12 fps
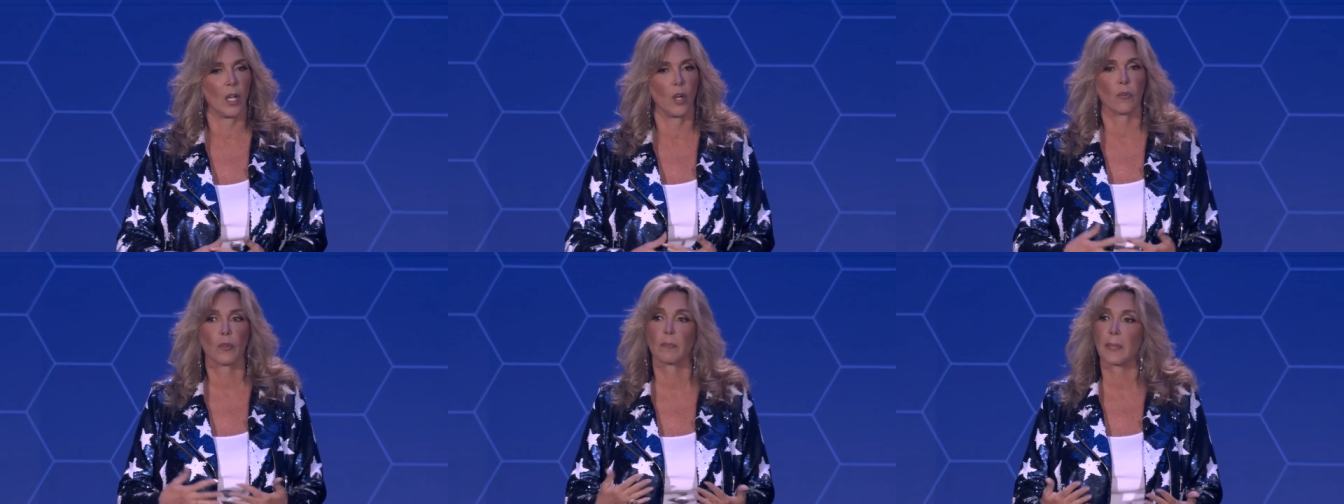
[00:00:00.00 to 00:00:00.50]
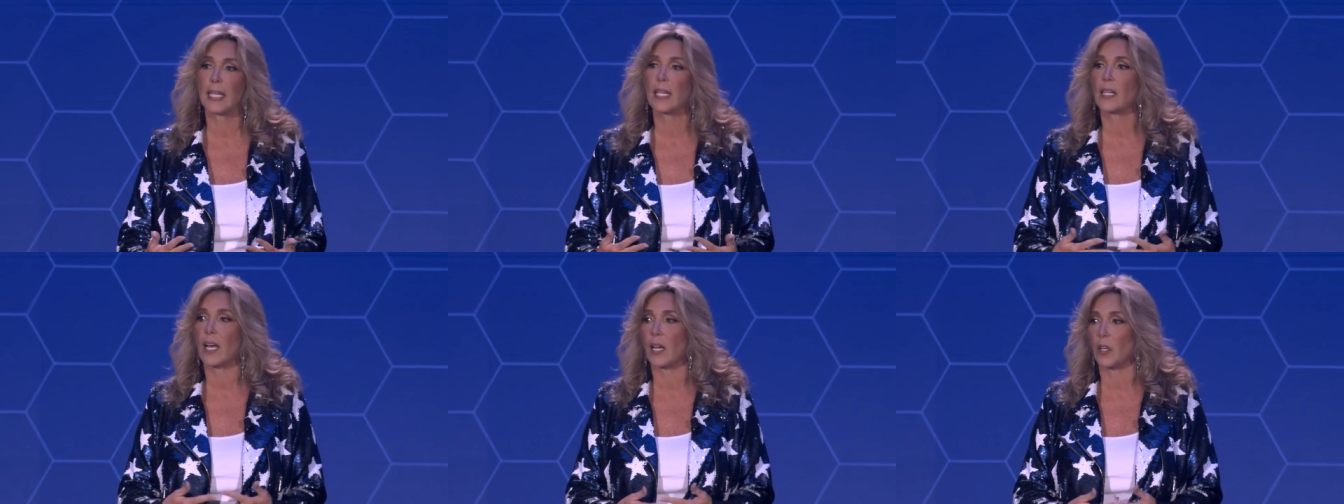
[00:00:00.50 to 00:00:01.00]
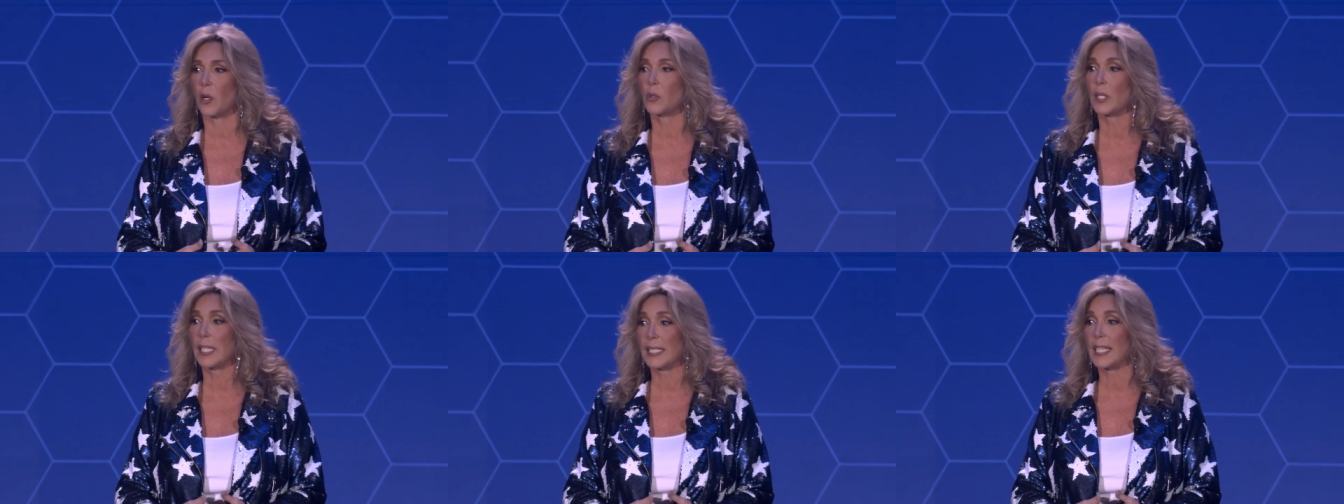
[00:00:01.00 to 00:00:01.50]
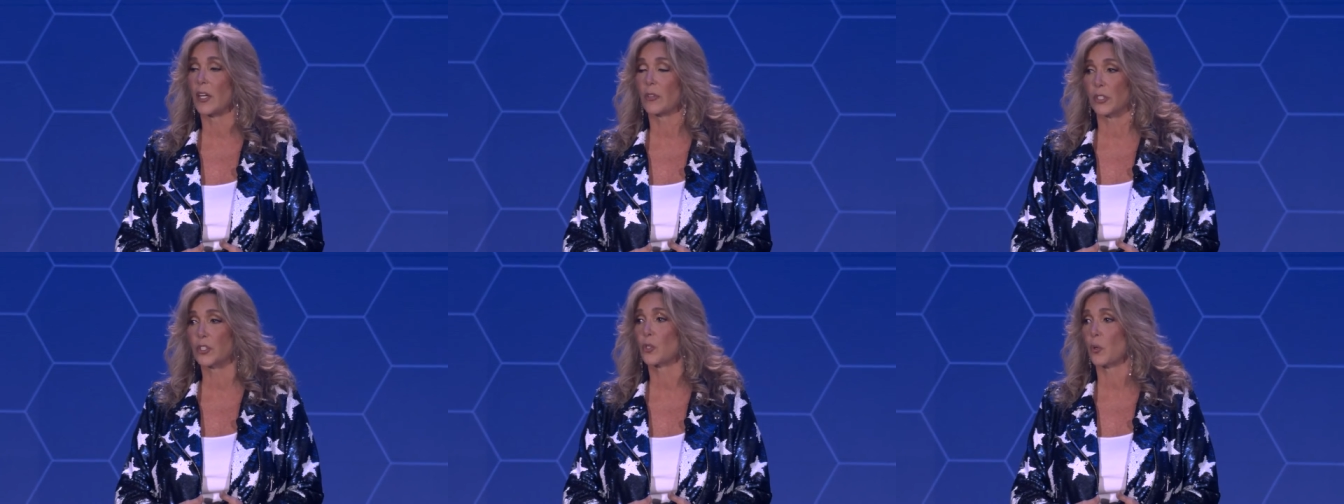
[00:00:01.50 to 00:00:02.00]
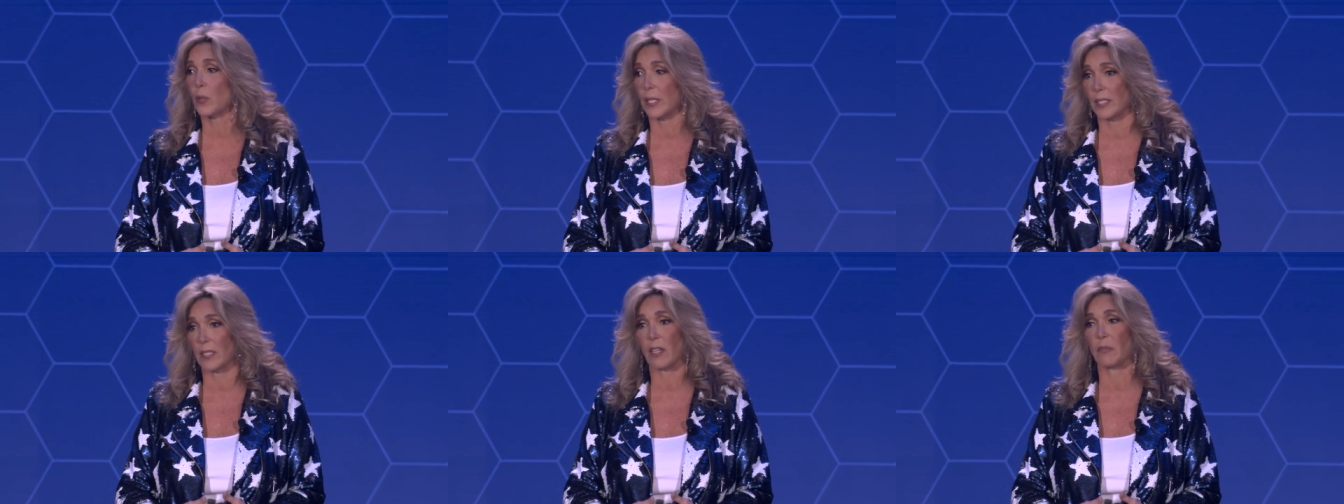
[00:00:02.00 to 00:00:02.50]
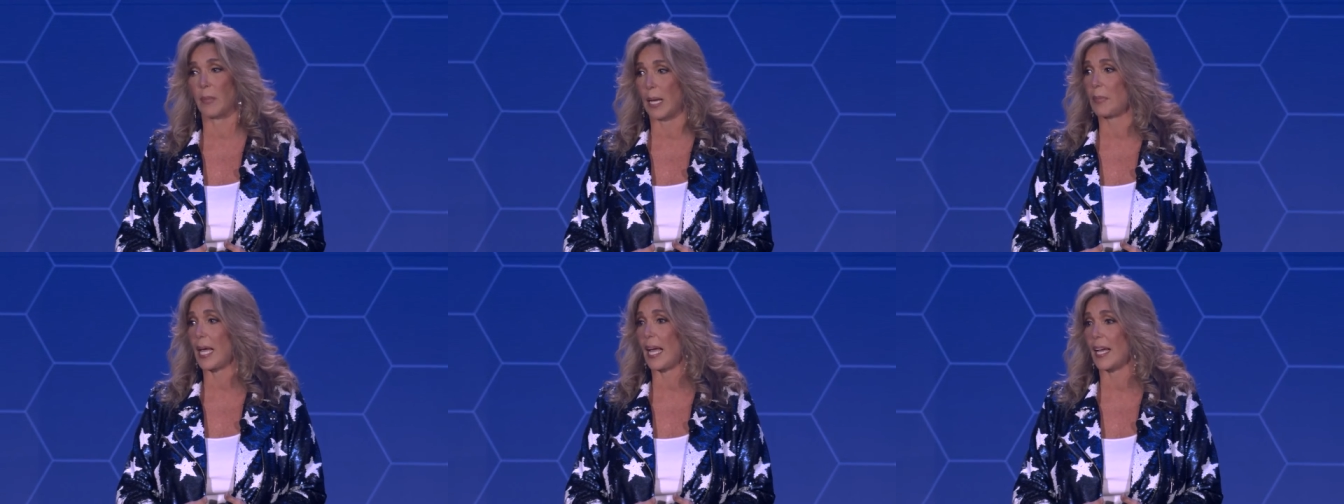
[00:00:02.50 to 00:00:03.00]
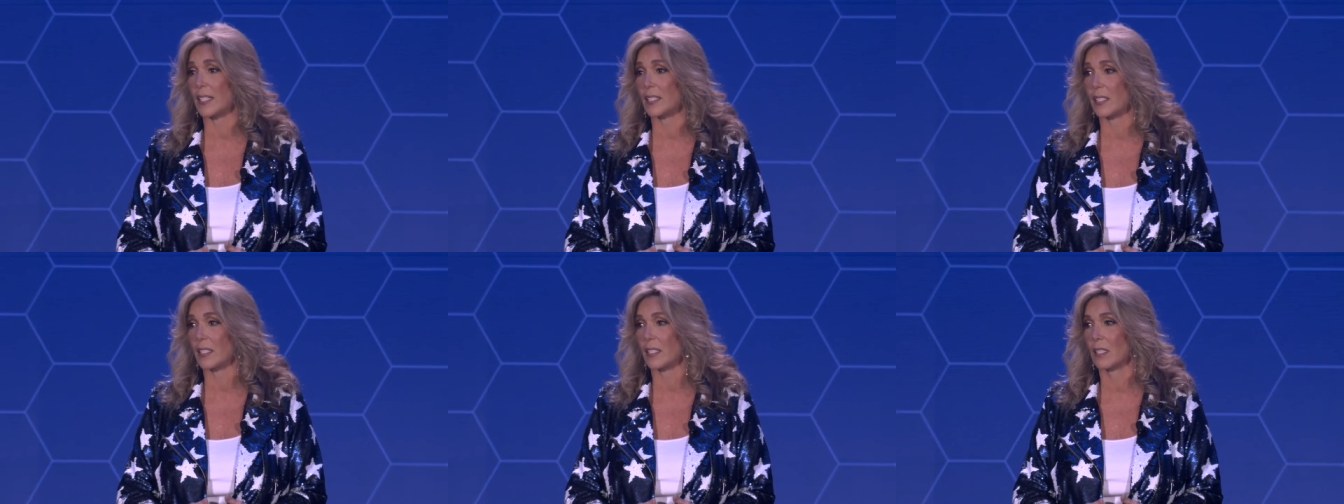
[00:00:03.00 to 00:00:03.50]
for me to not only tell the stories of my past,